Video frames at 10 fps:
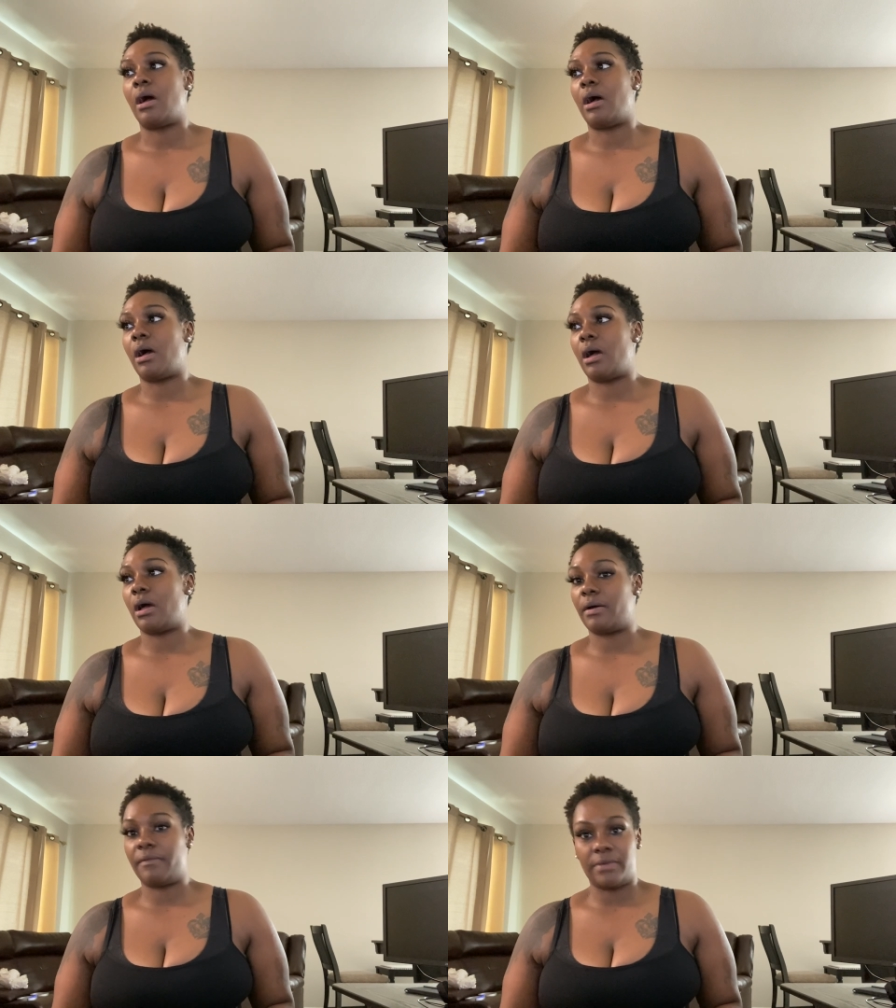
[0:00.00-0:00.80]

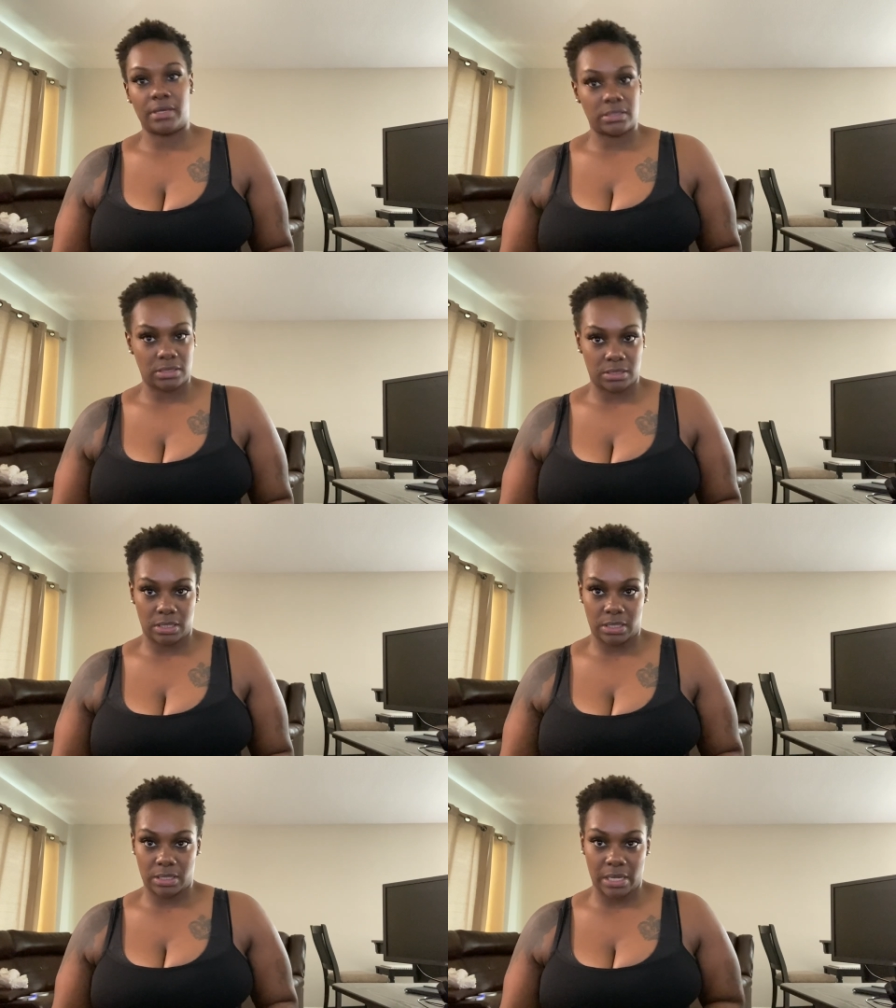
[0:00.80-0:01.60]

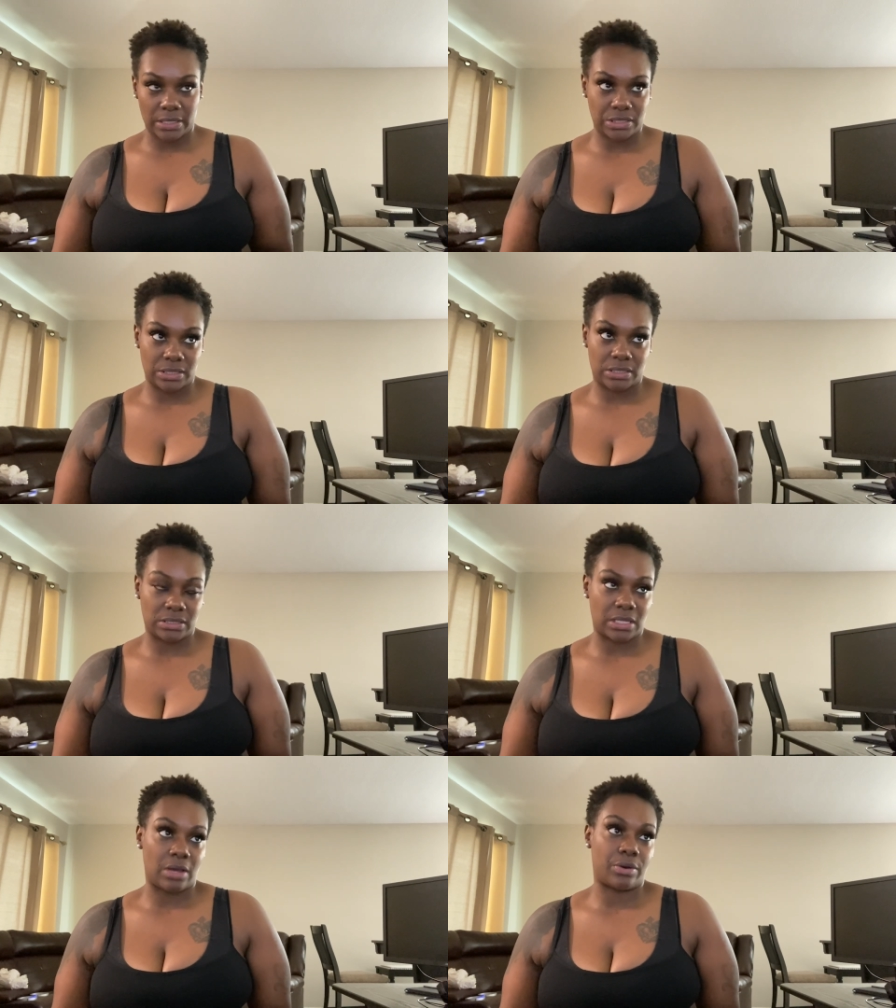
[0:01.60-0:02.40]
Obviously, that shit is
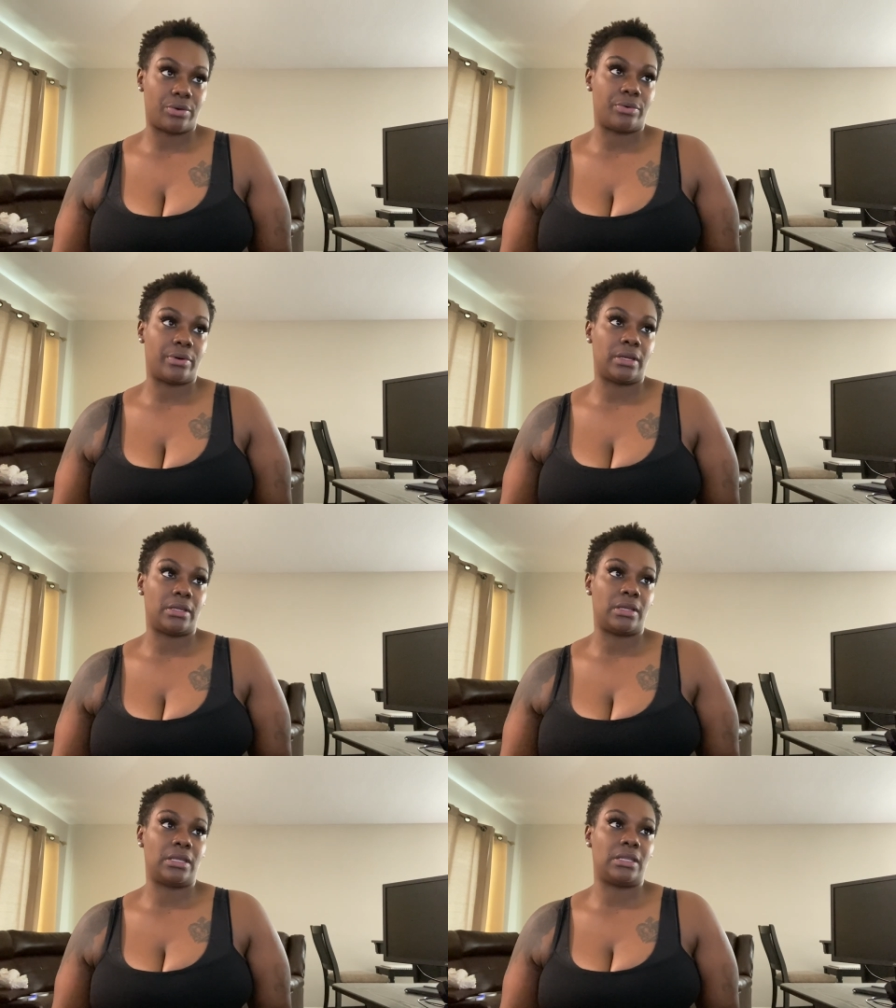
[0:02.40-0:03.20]
not going.
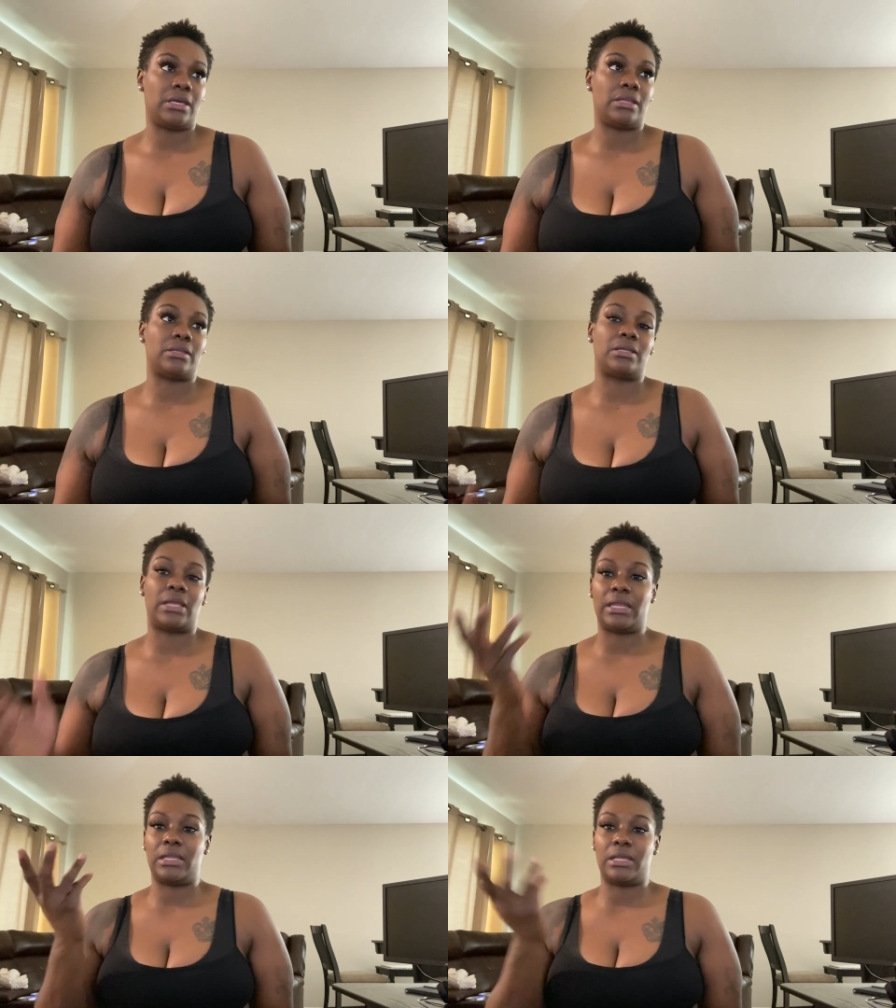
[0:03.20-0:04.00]
The
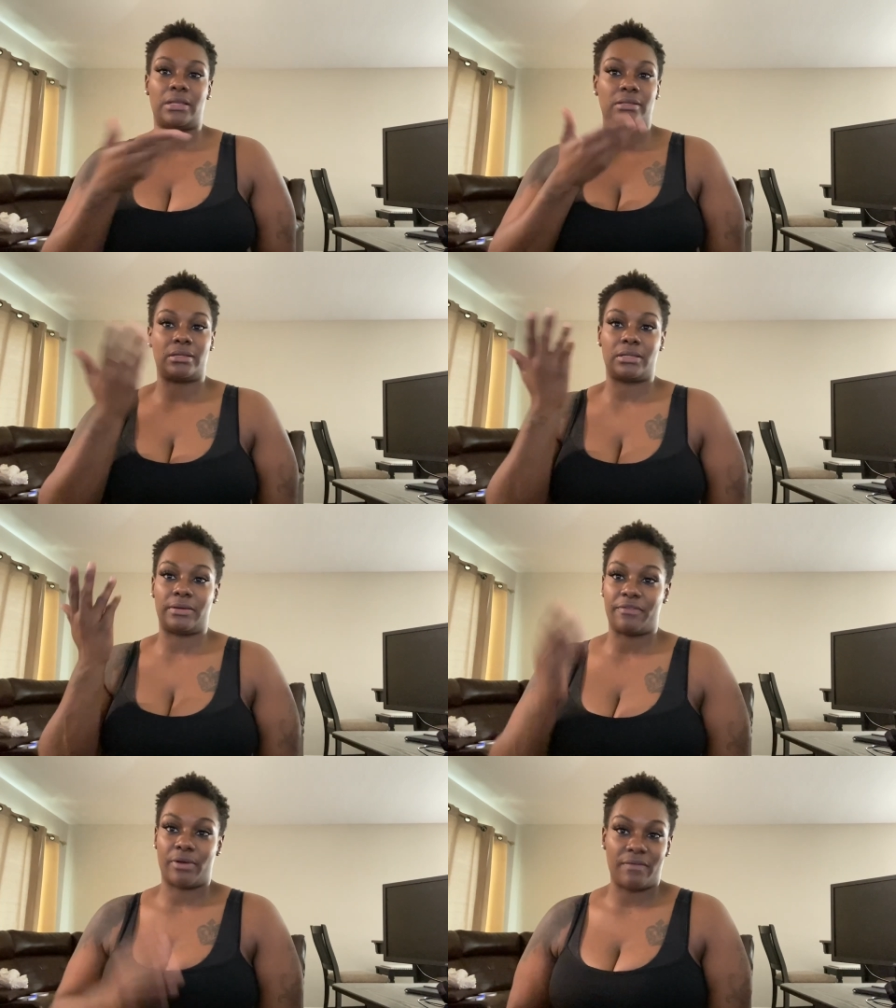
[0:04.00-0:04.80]
lady didn't
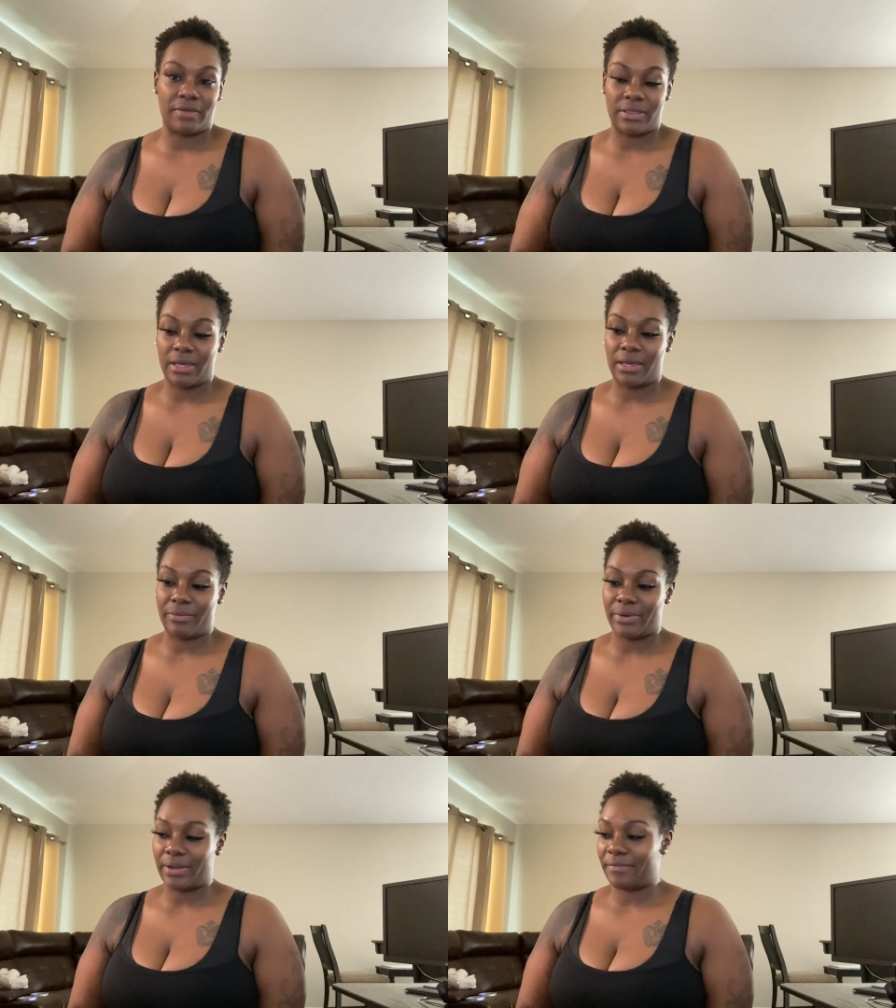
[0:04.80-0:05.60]
deliver everything,
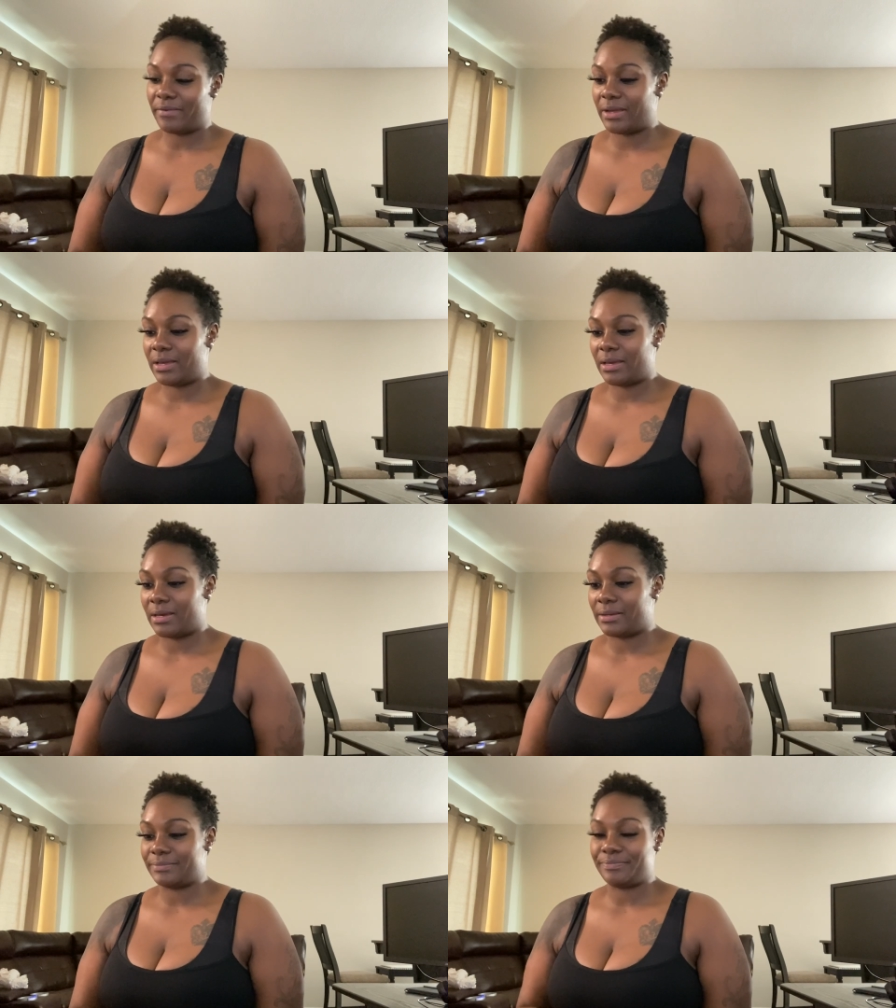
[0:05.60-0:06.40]
whatever.
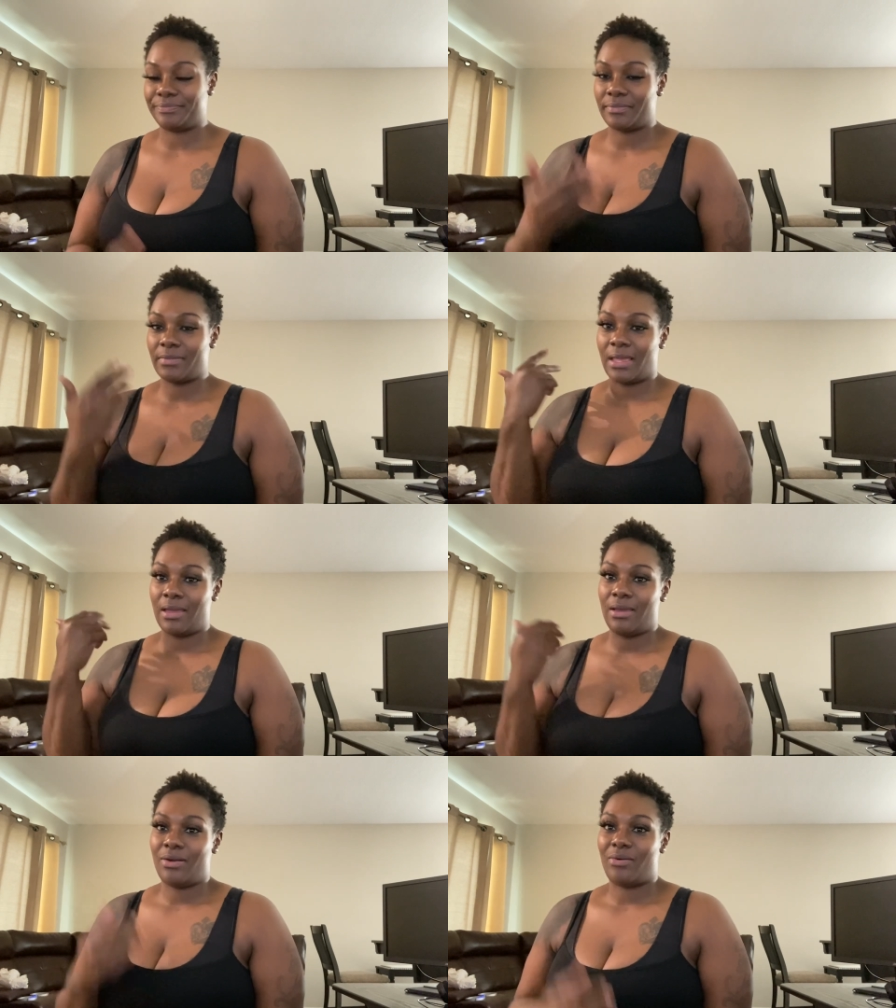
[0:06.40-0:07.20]
And
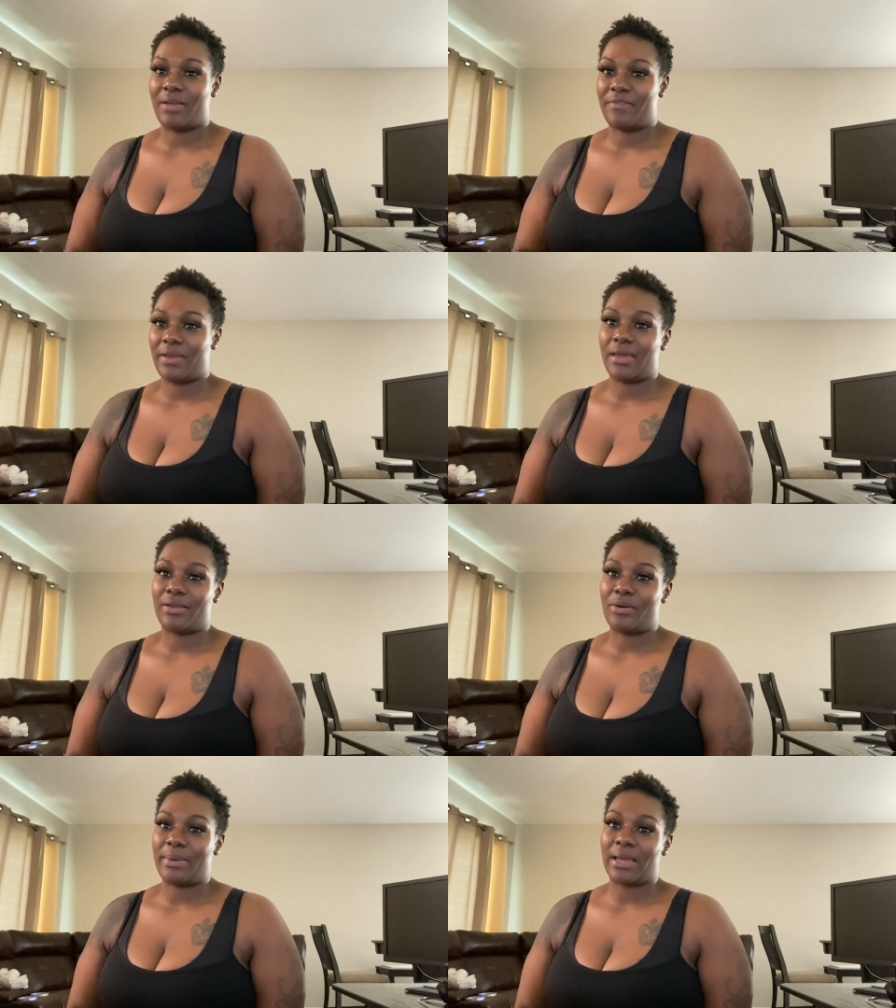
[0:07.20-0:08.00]
wifey had to
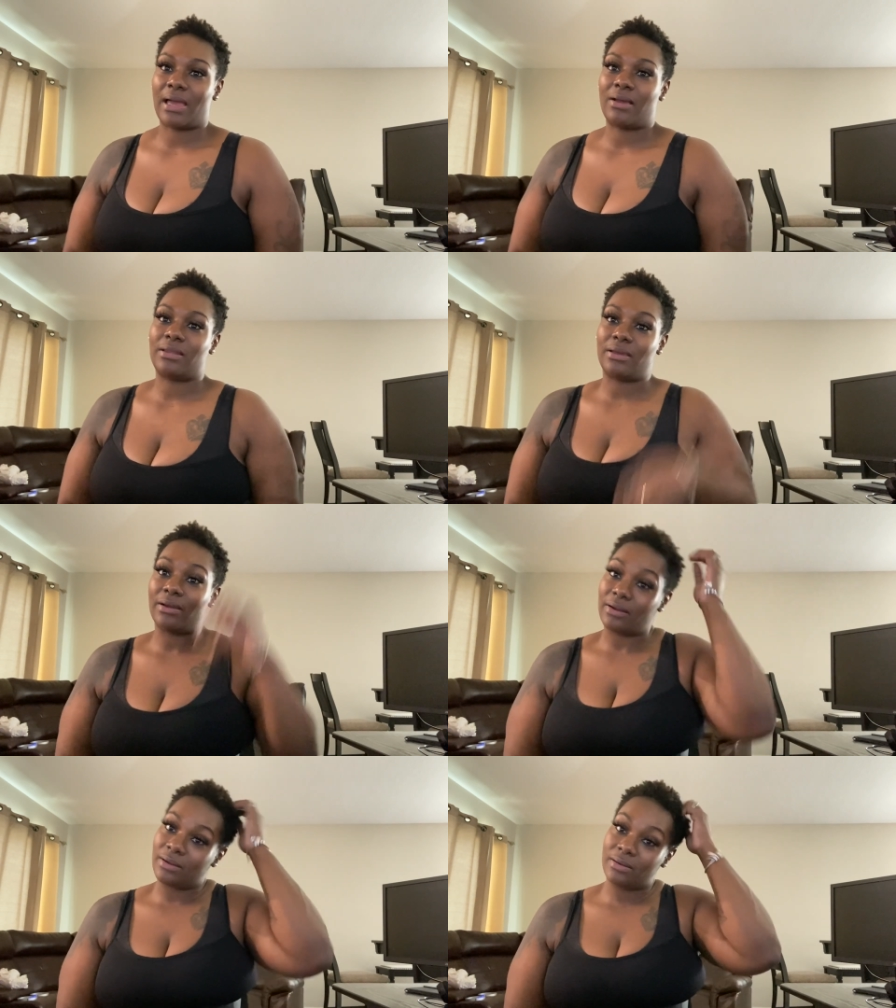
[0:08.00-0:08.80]
go back out
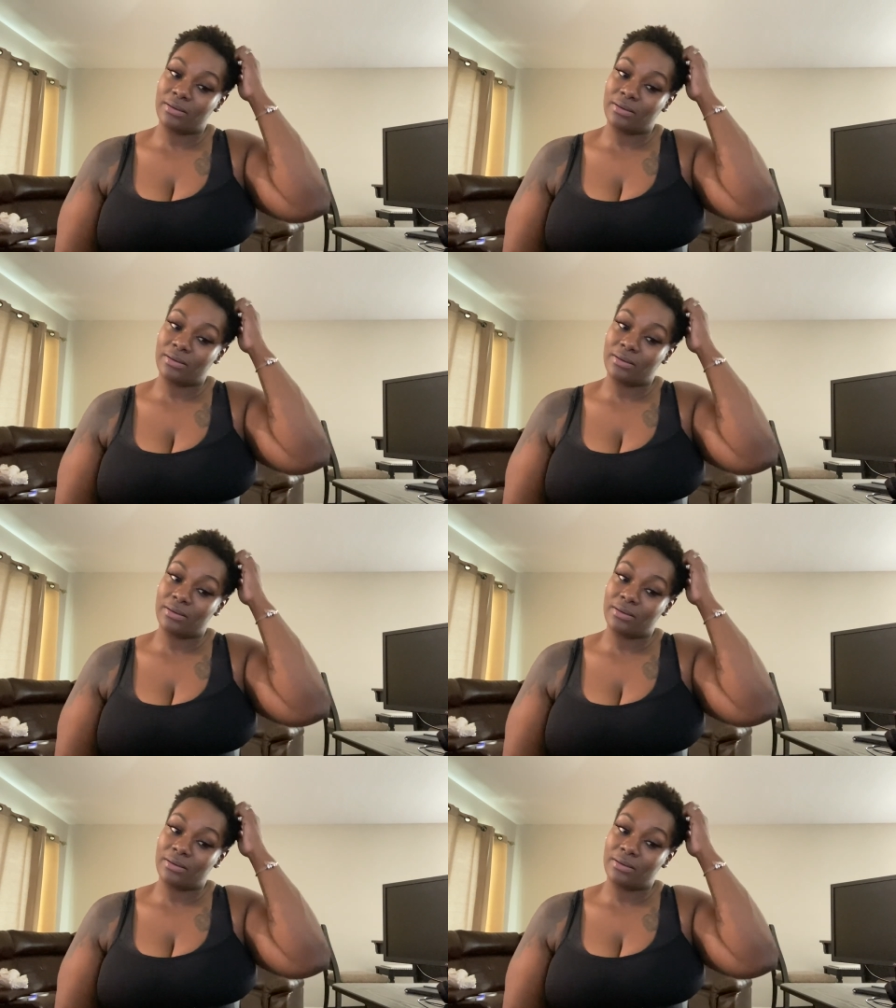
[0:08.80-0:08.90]
there.